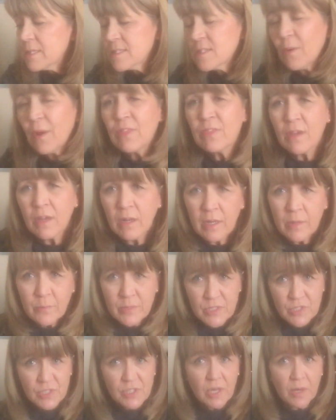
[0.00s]
So I thought I
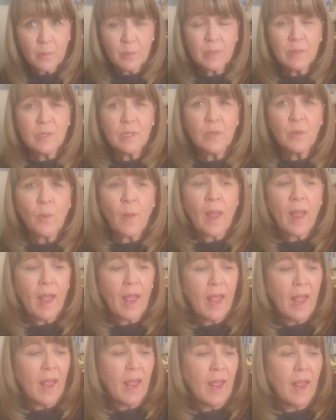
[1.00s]
would share with you
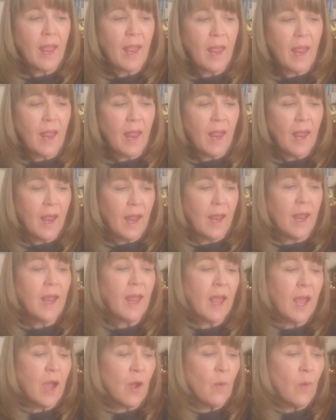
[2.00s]

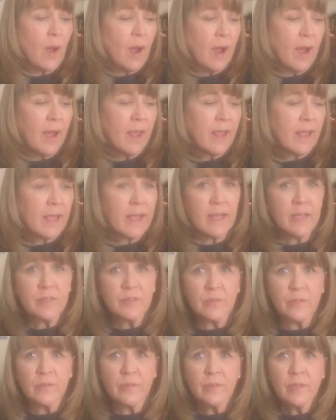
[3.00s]
how I
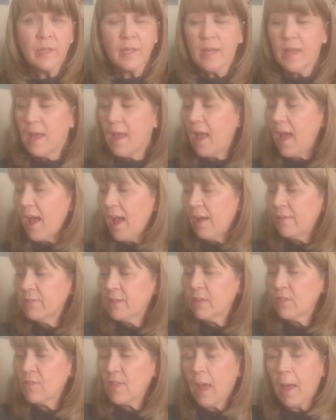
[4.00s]
handle
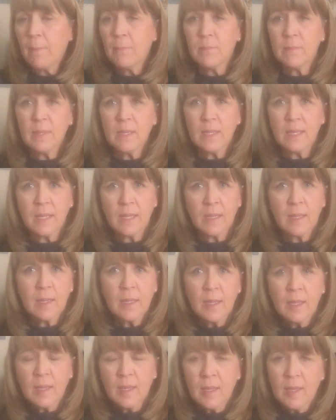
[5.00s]
having that many
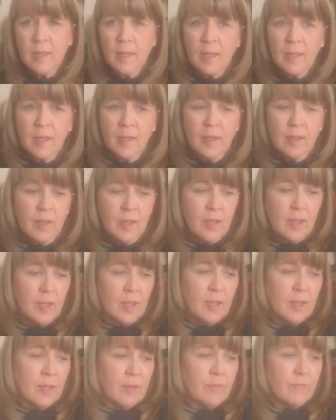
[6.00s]

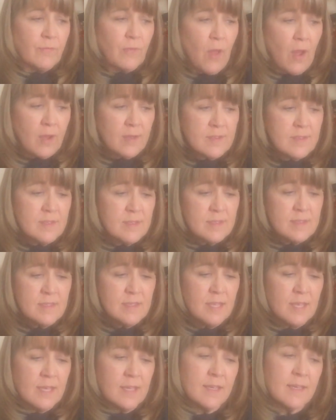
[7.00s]

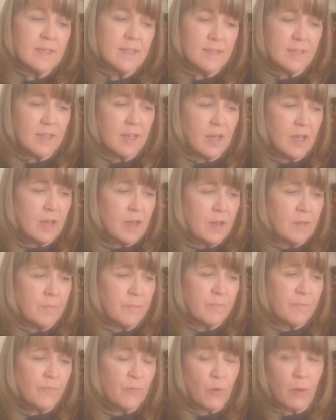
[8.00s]
flosses
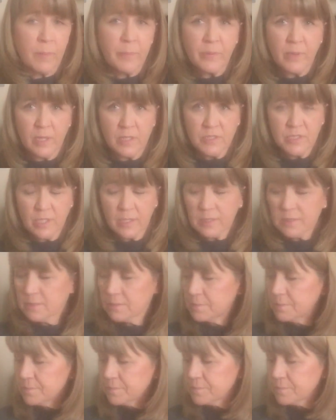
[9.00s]
for a project.